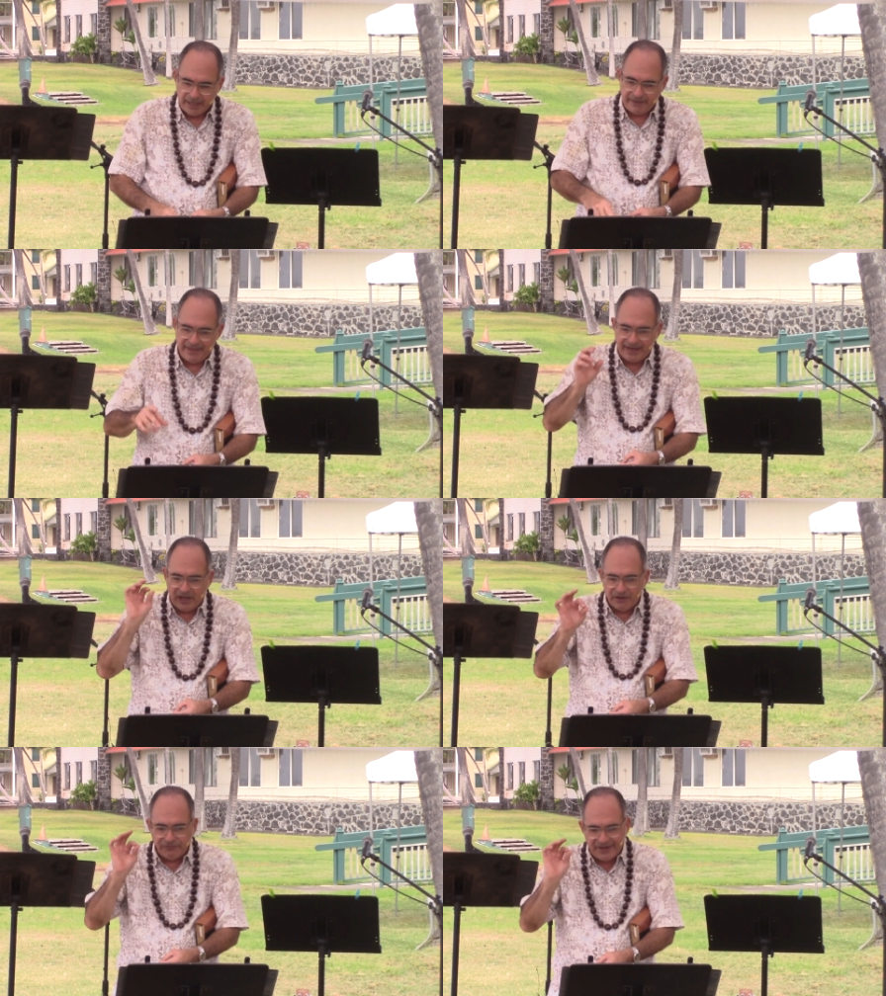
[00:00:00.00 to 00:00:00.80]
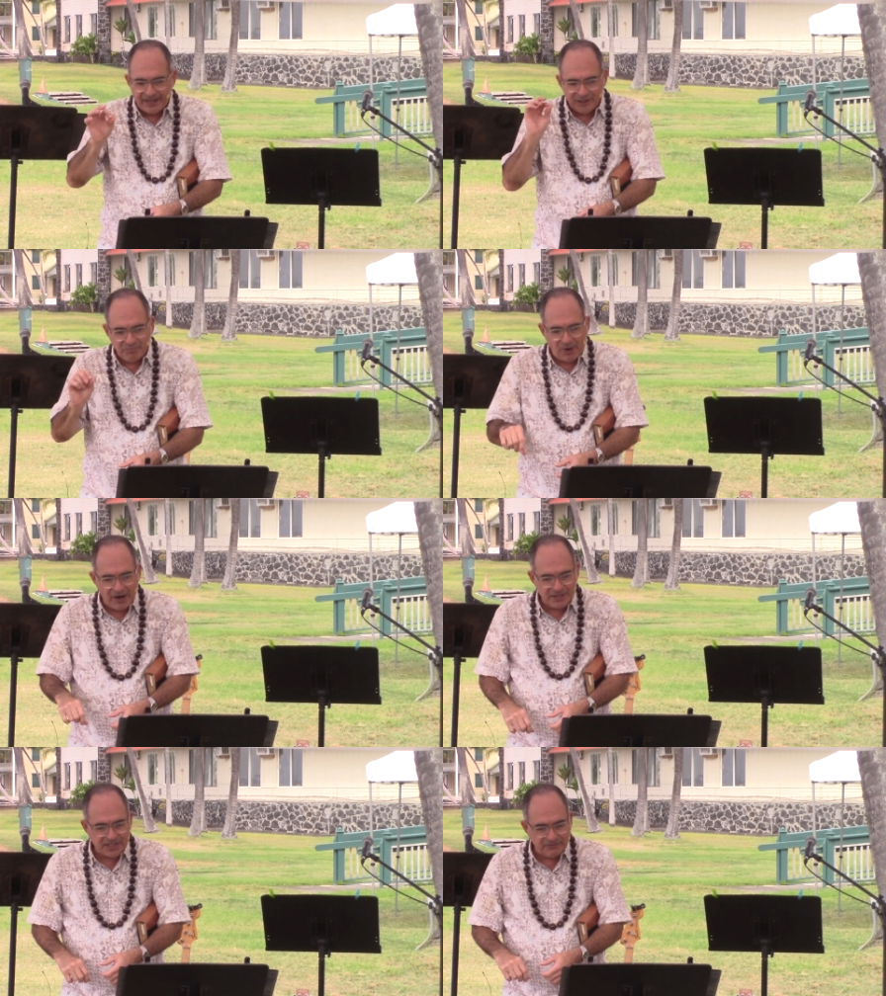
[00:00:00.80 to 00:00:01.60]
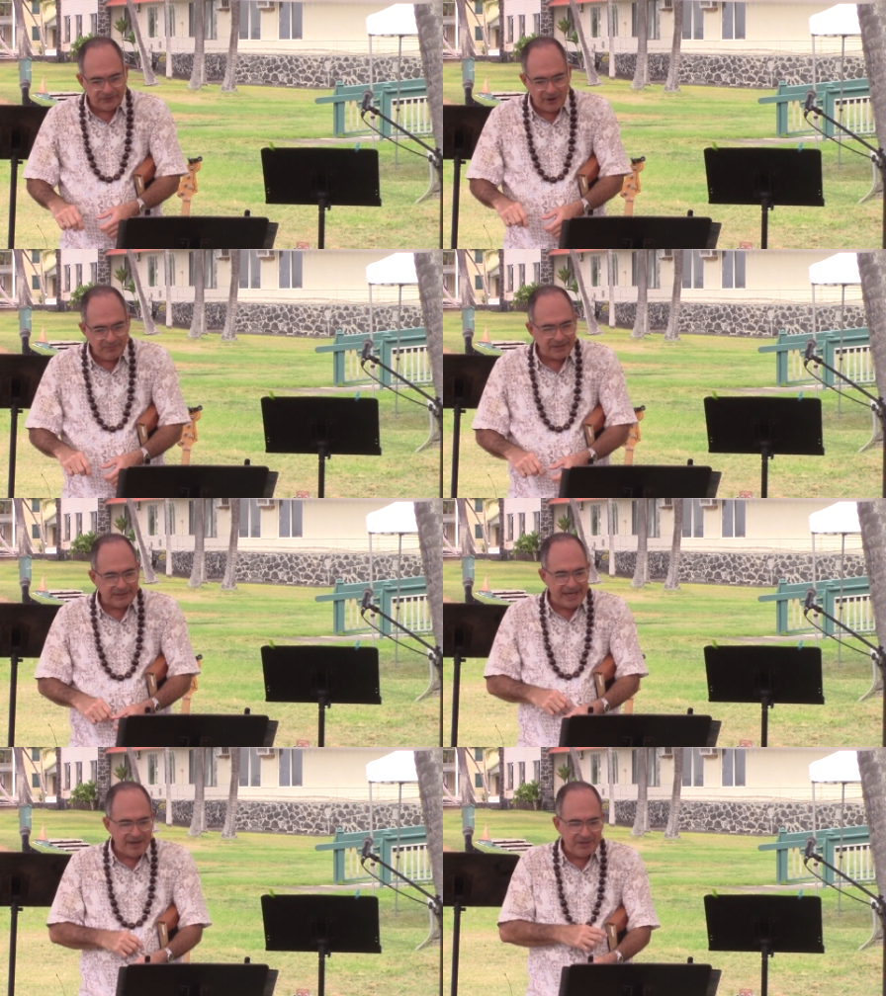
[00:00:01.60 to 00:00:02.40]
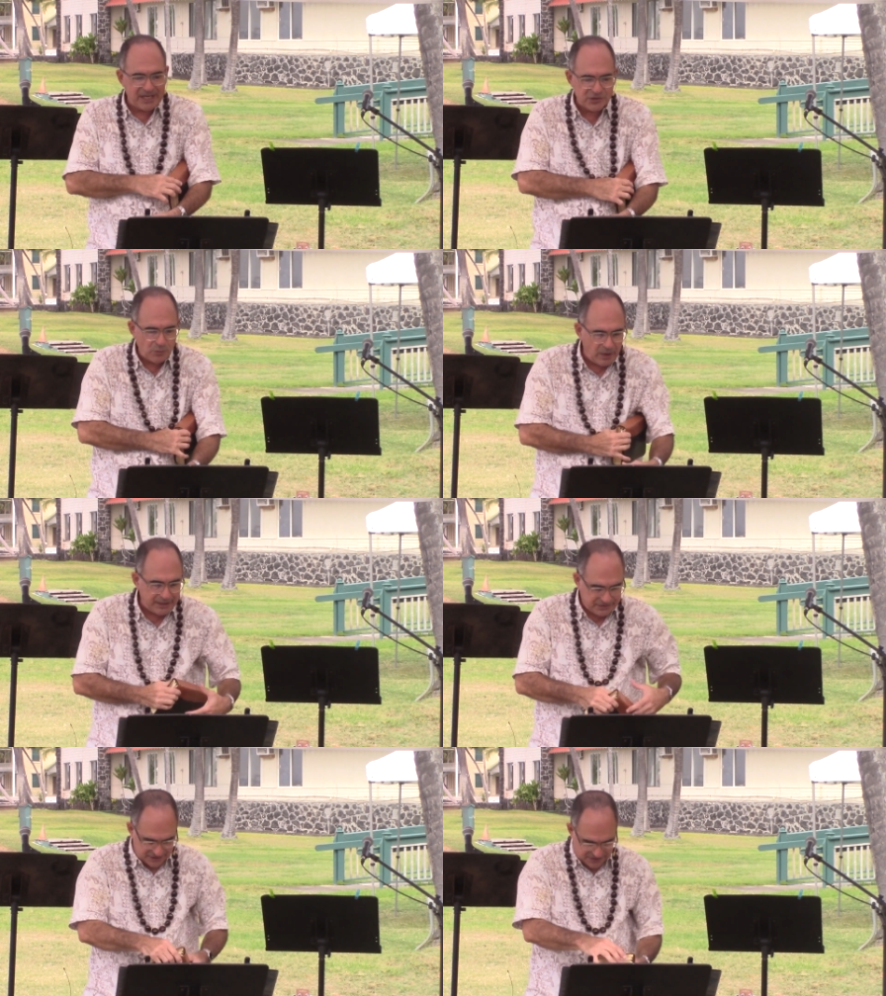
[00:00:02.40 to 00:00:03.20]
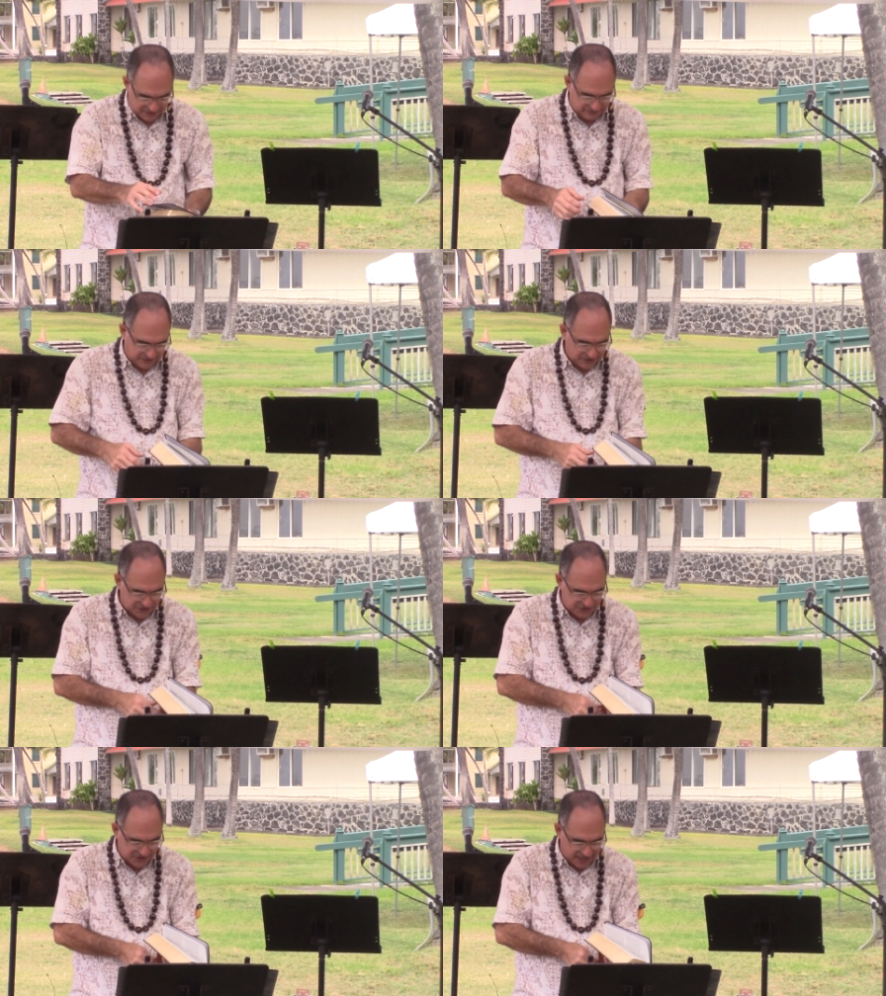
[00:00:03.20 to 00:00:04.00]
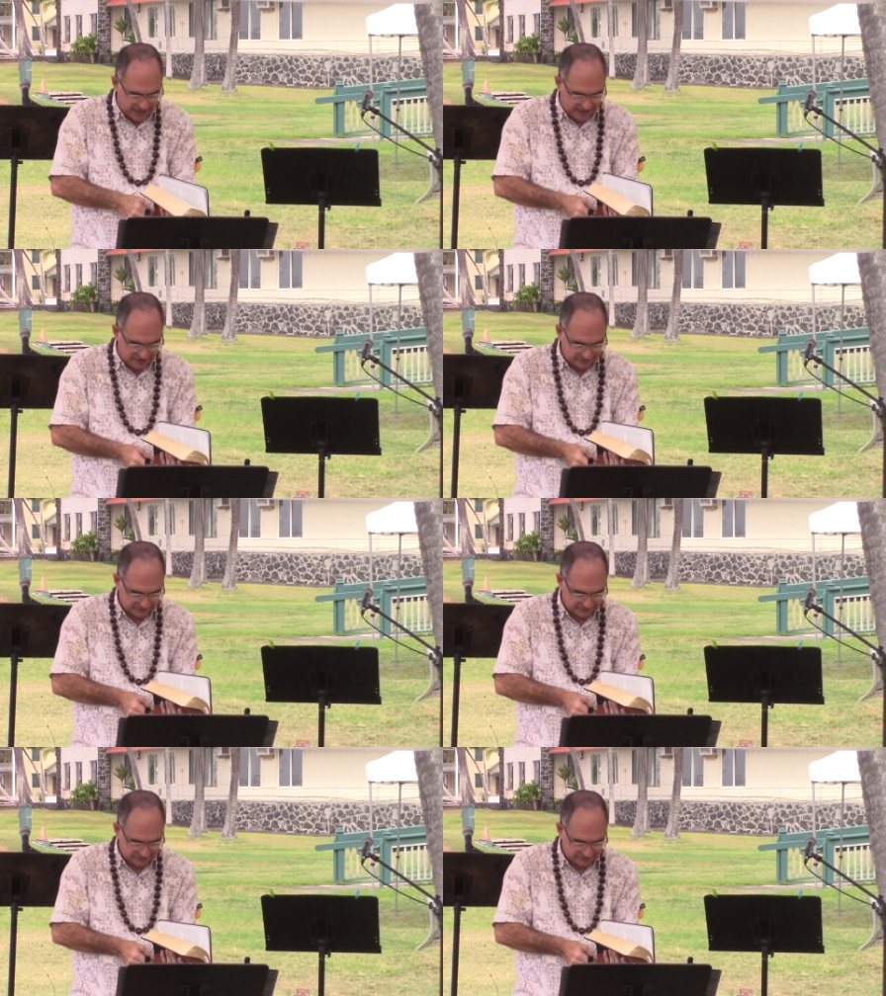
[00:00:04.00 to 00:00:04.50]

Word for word: And that unfailing part is confirmed at the end because what does the verse say?